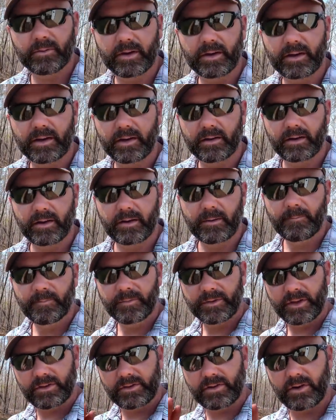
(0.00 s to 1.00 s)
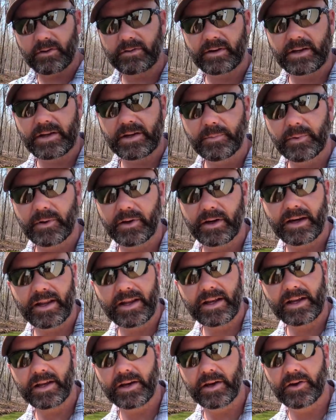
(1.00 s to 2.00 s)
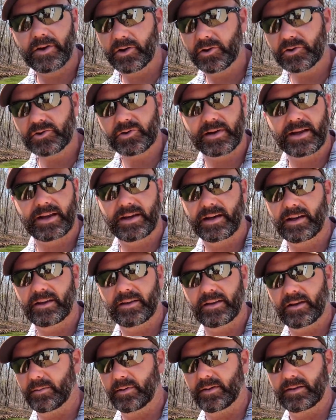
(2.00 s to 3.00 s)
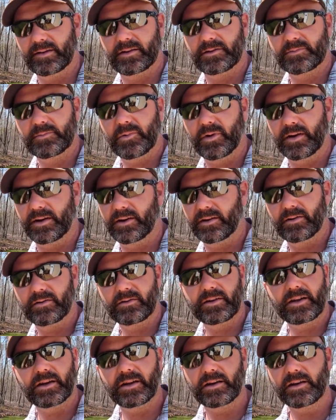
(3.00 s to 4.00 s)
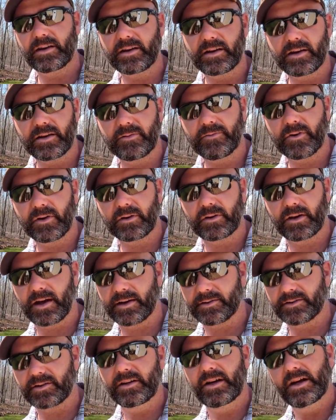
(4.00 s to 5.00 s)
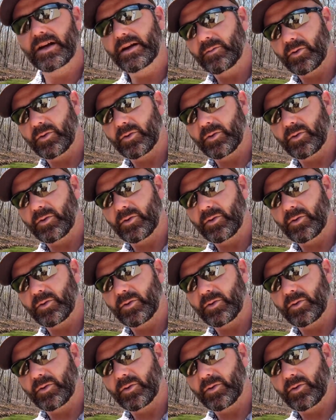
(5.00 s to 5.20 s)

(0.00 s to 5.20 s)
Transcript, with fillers: really good. You don't need to put any kind of nutrient in them at this point, you don't need any kind of fertilizer,